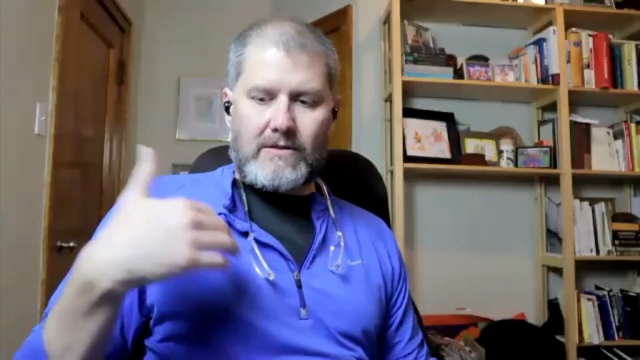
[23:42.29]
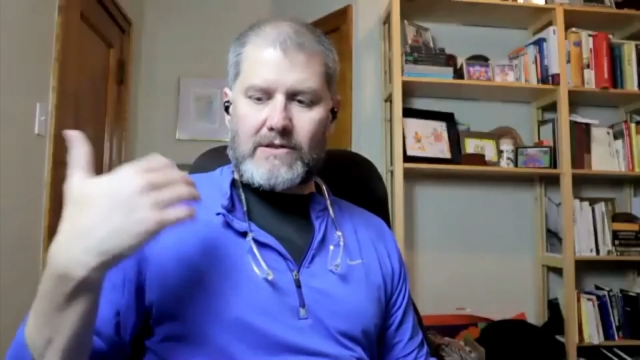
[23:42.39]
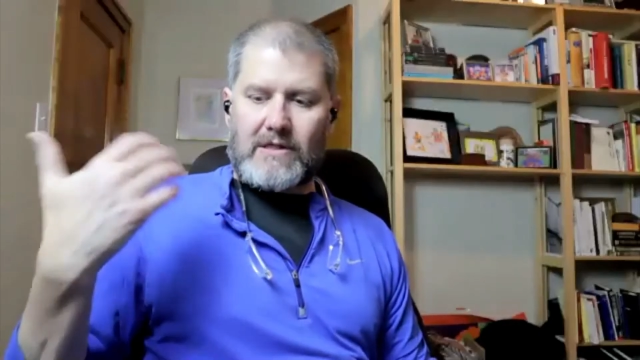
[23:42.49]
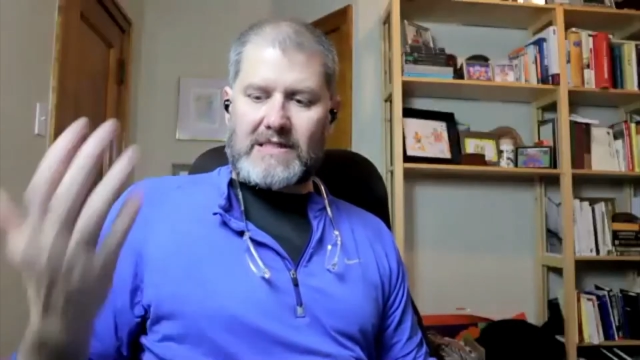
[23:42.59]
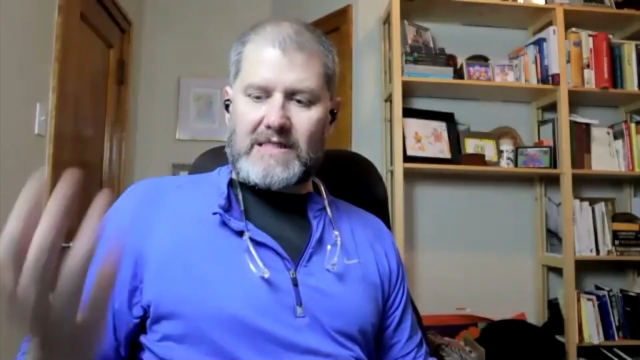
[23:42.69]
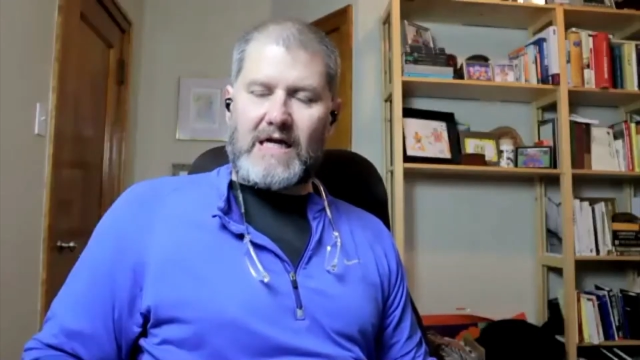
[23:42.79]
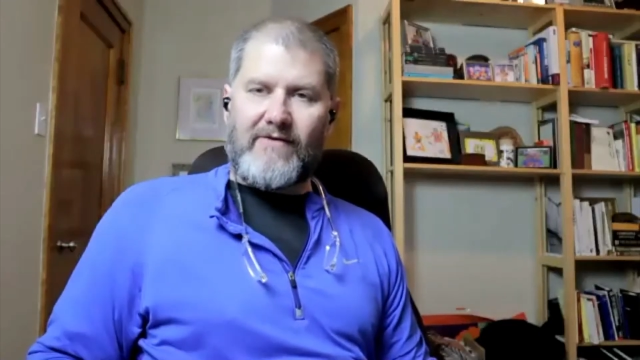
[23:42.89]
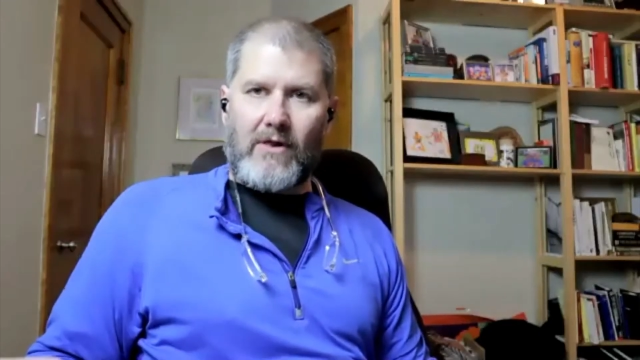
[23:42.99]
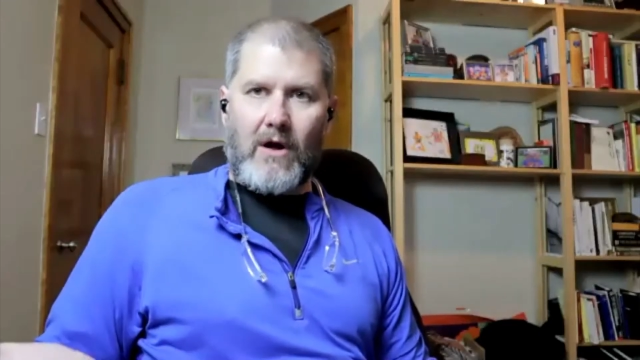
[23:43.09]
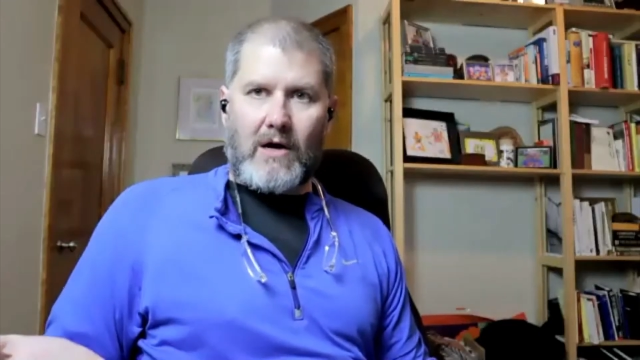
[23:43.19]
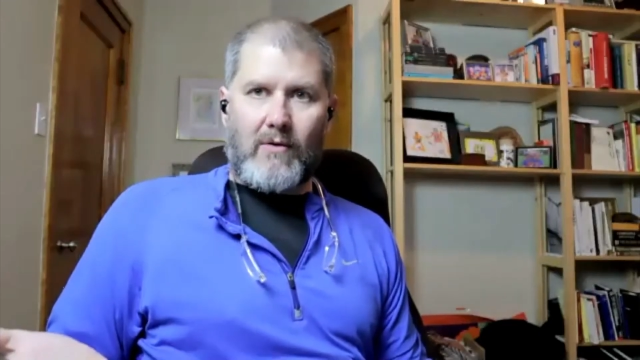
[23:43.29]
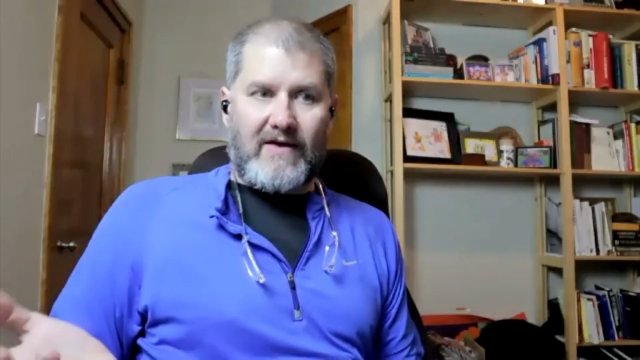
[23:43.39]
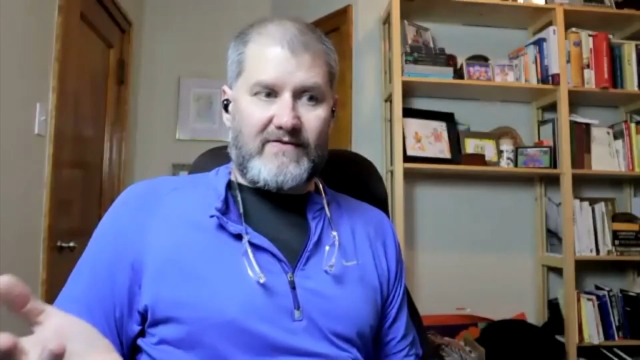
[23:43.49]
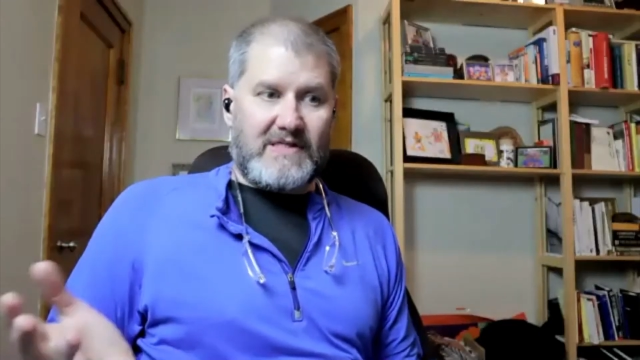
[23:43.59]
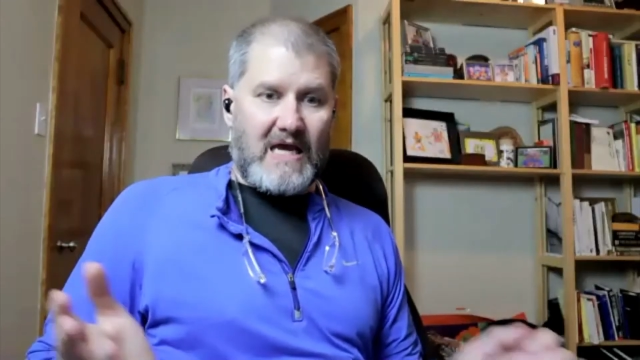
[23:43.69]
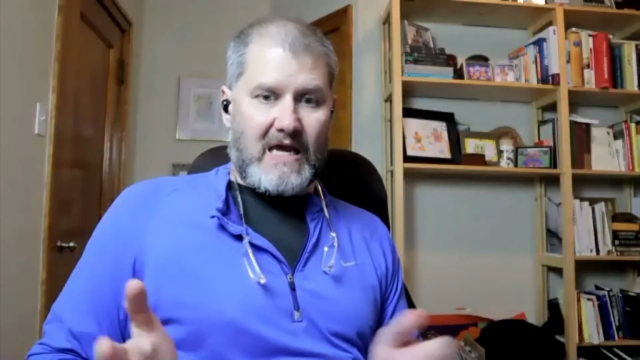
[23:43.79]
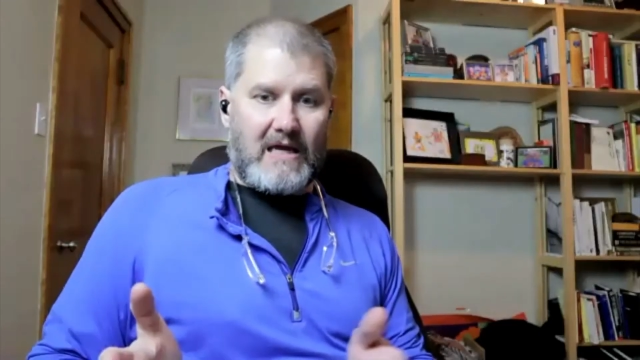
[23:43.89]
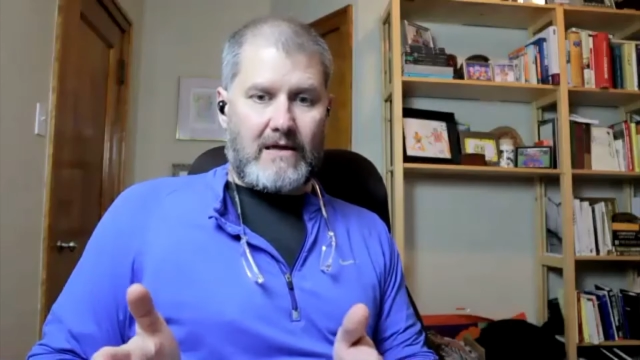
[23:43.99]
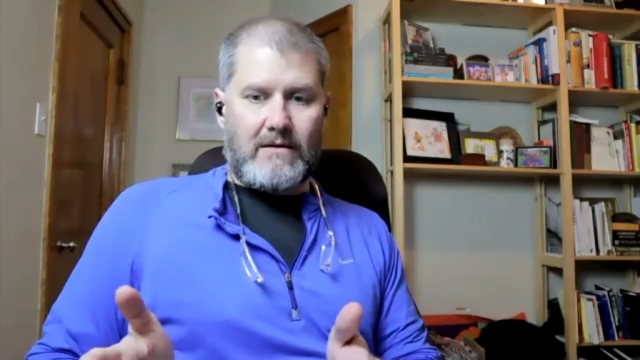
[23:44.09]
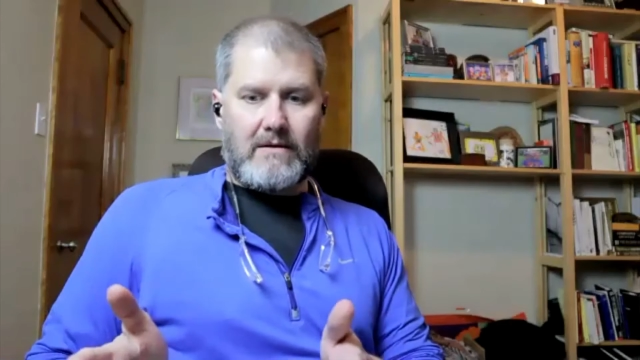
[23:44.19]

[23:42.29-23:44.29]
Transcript: So that's kind of a long way of saying